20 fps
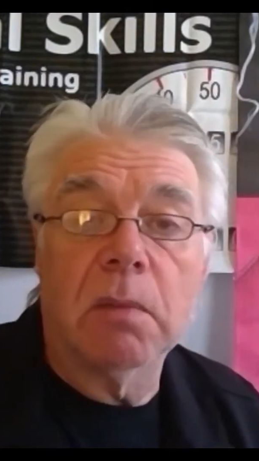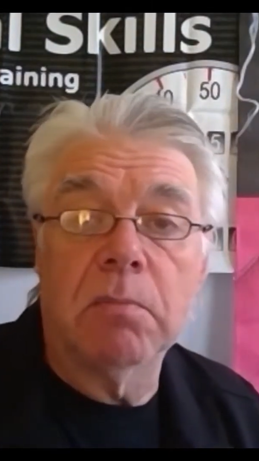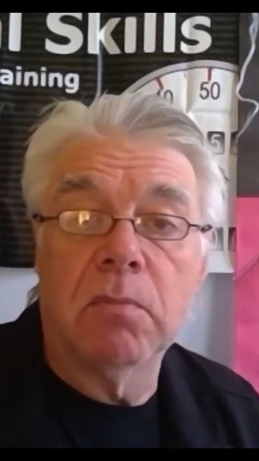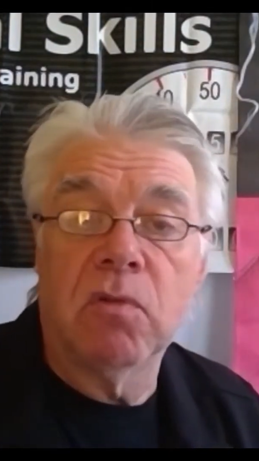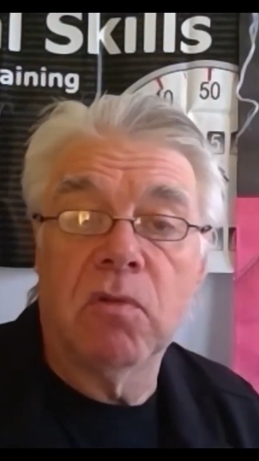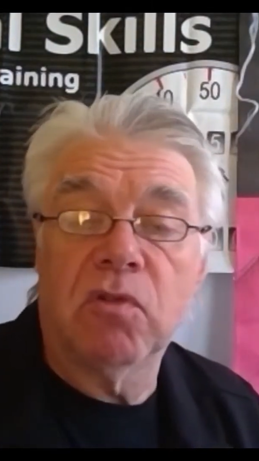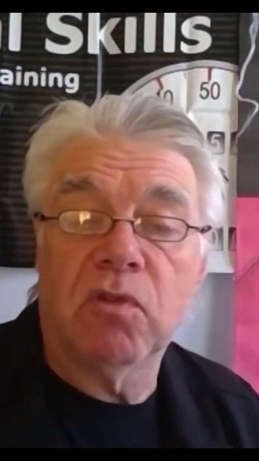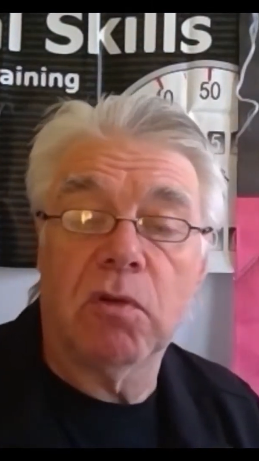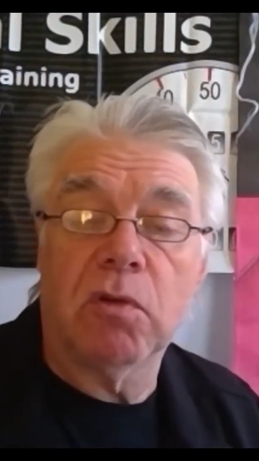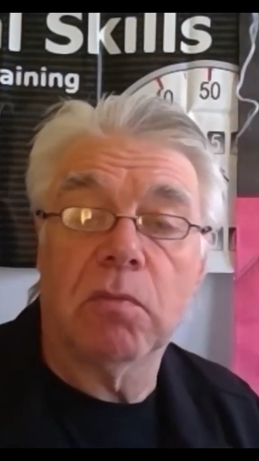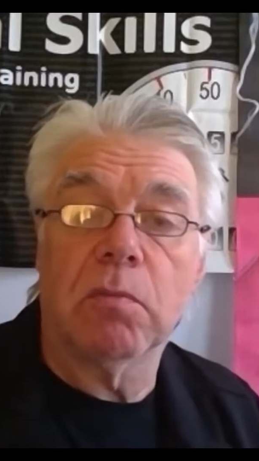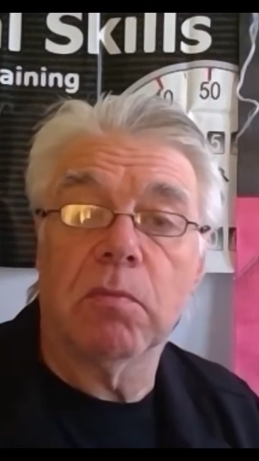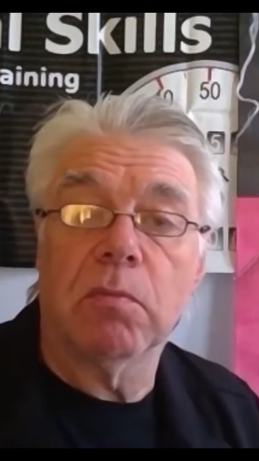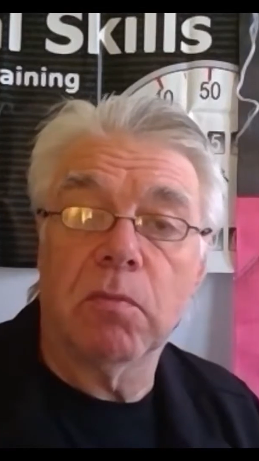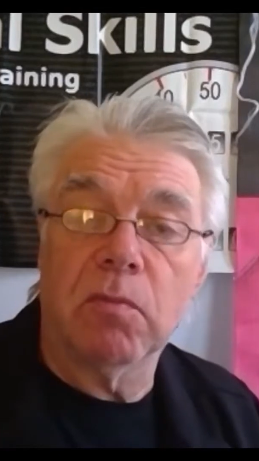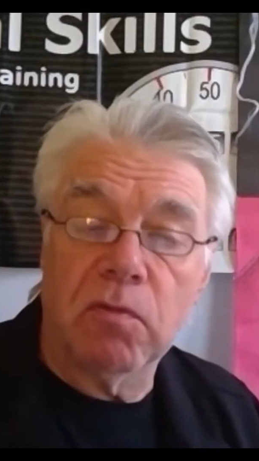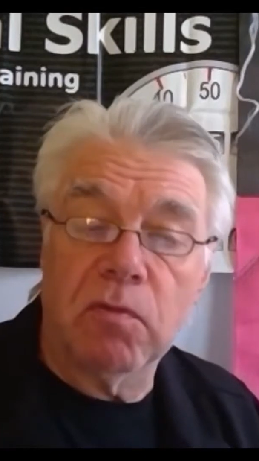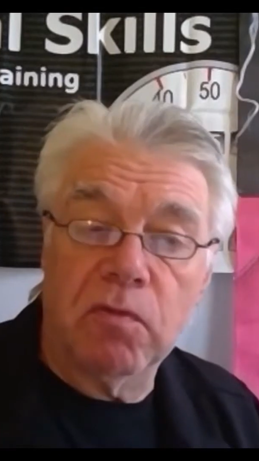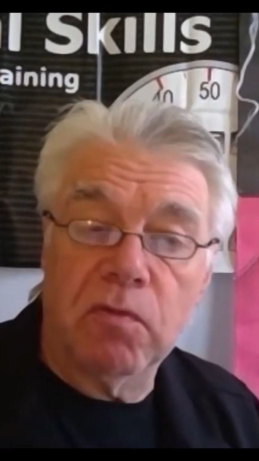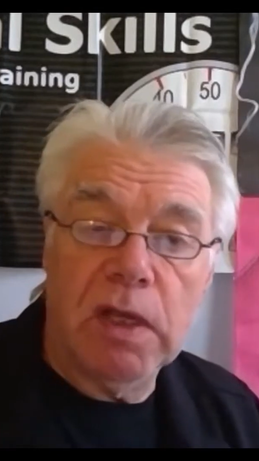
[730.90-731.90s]
So
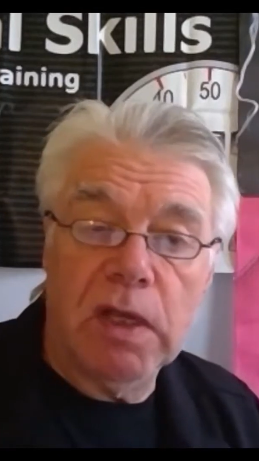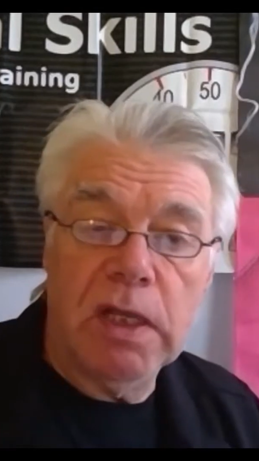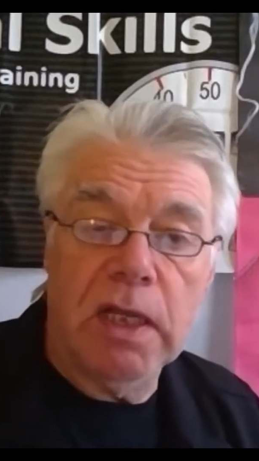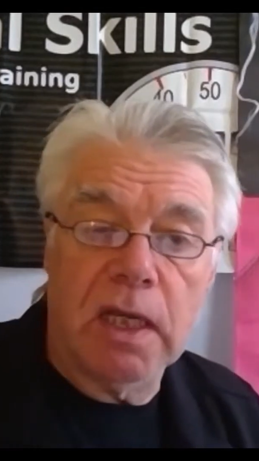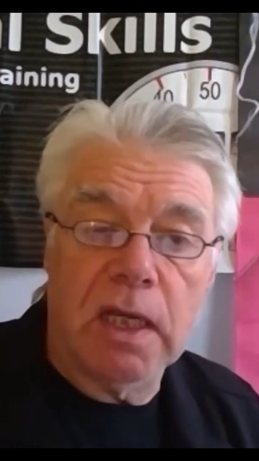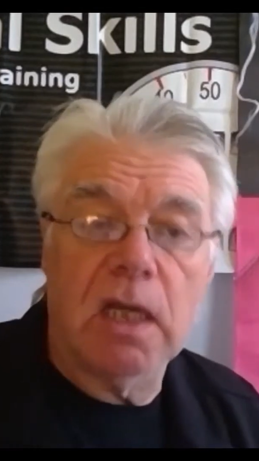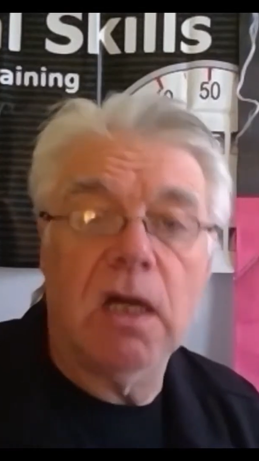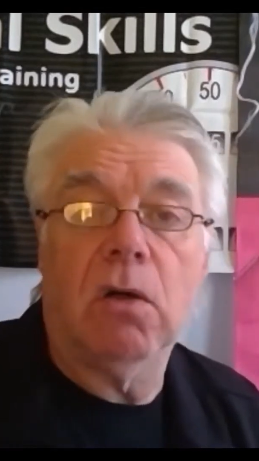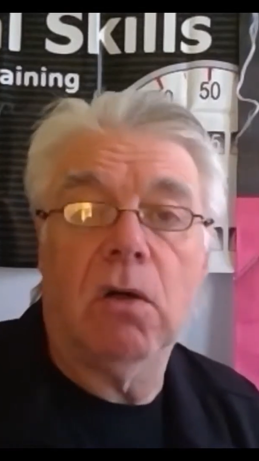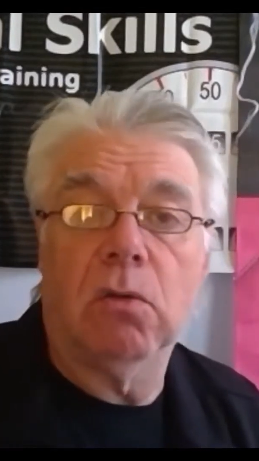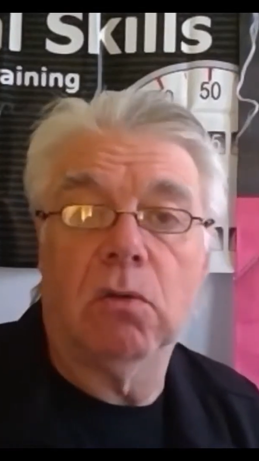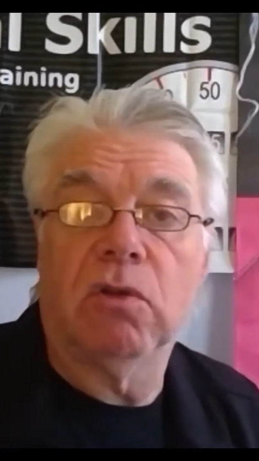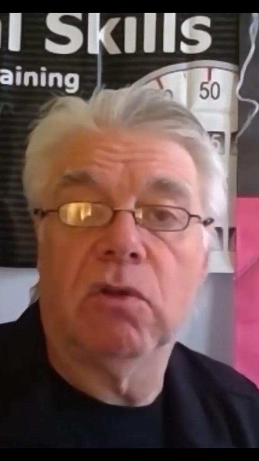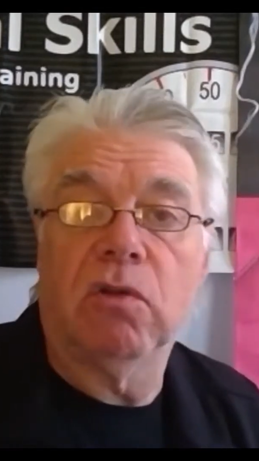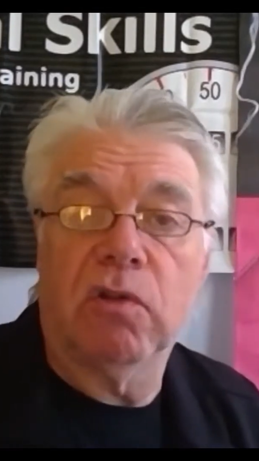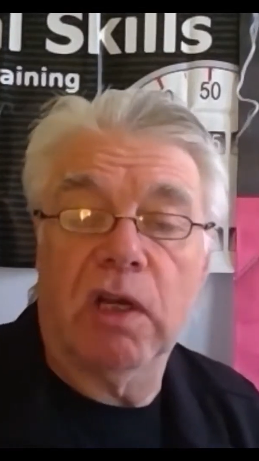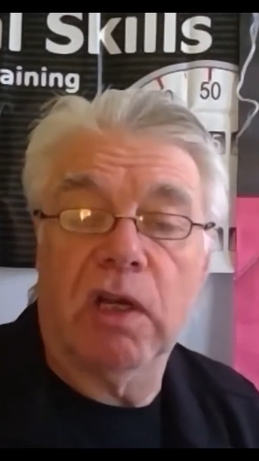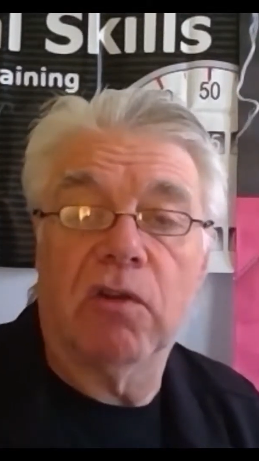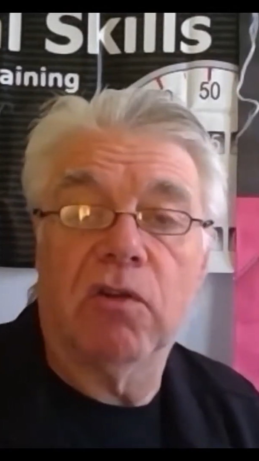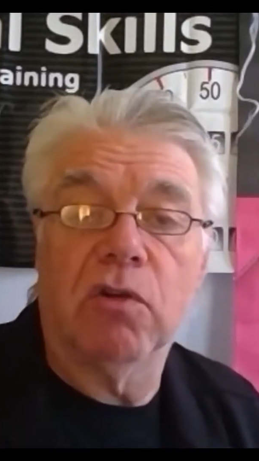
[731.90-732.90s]
feeling cold
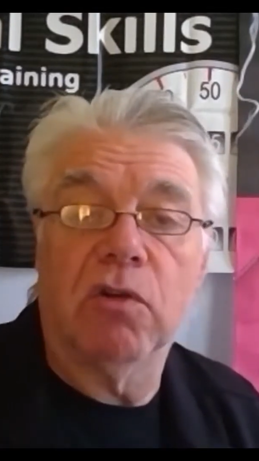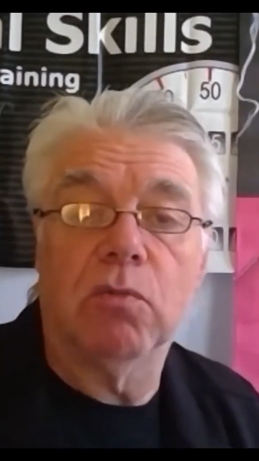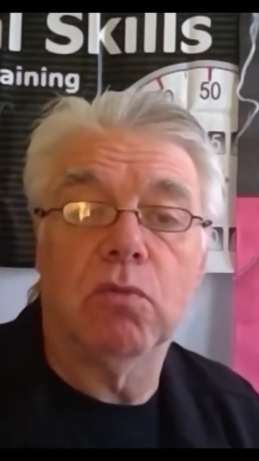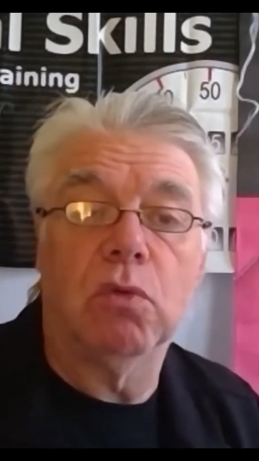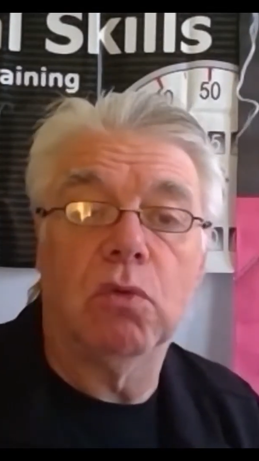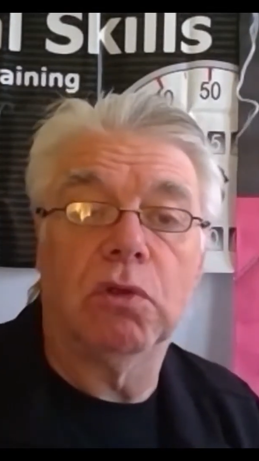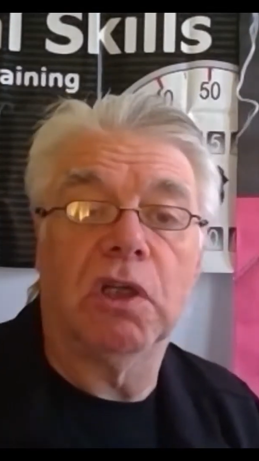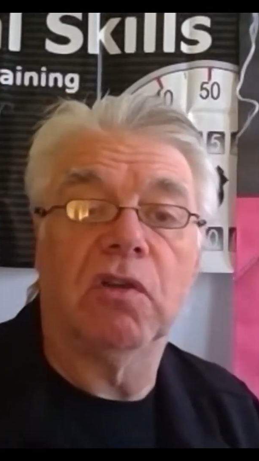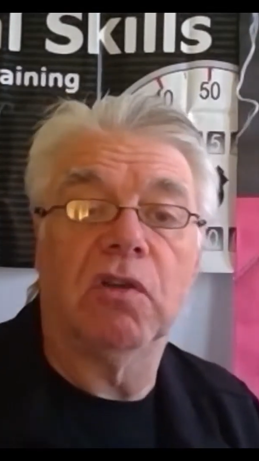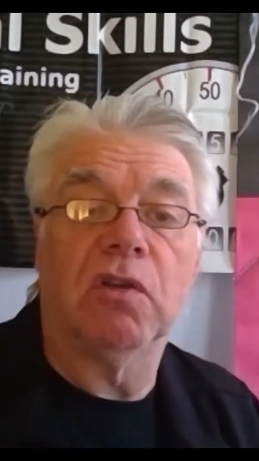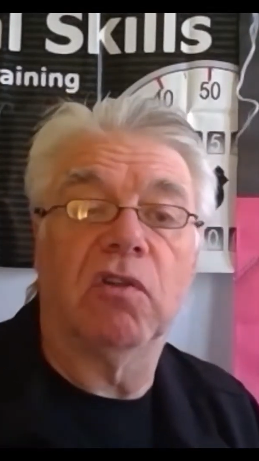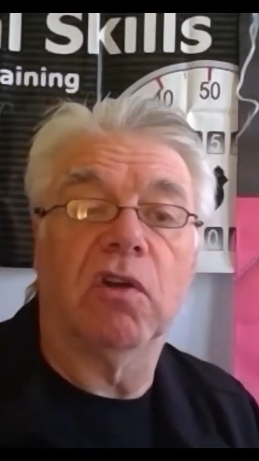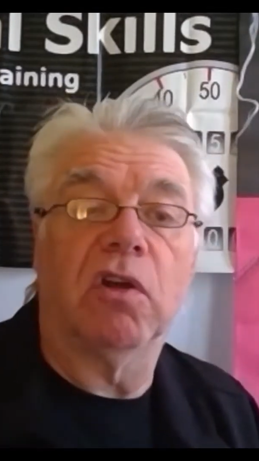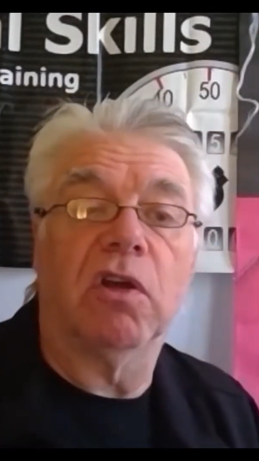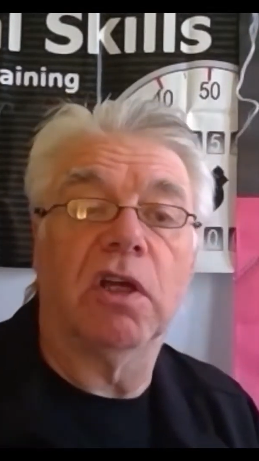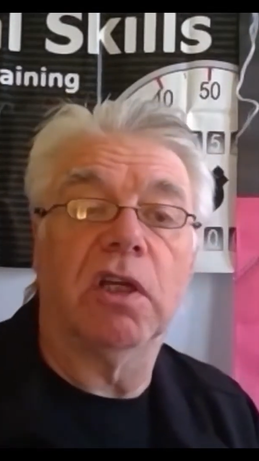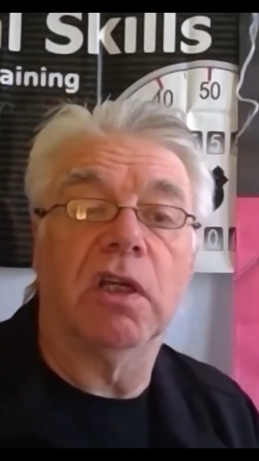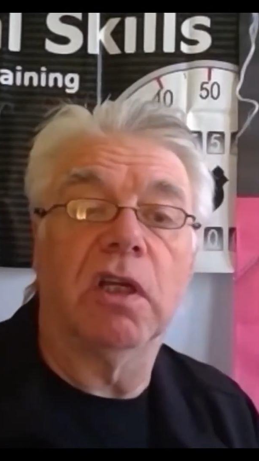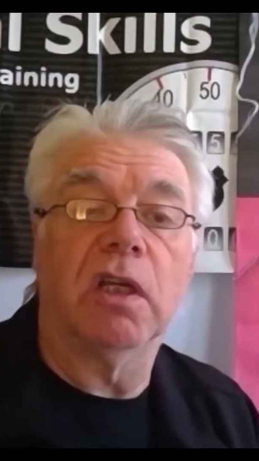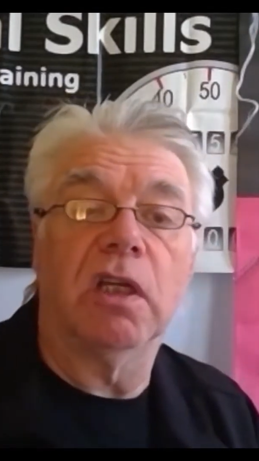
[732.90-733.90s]
is actually a warning
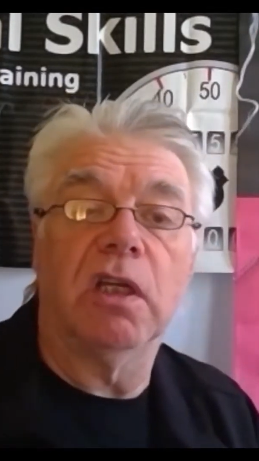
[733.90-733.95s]
sign.